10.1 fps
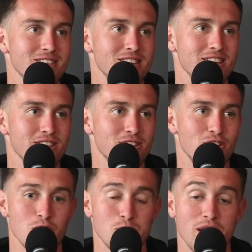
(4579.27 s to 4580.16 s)
I think
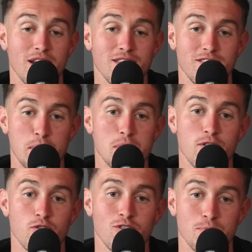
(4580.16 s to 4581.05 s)
you mm-hmm. know playing on the same
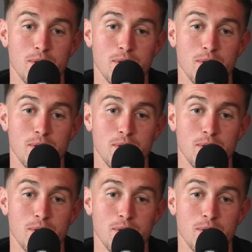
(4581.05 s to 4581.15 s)
level as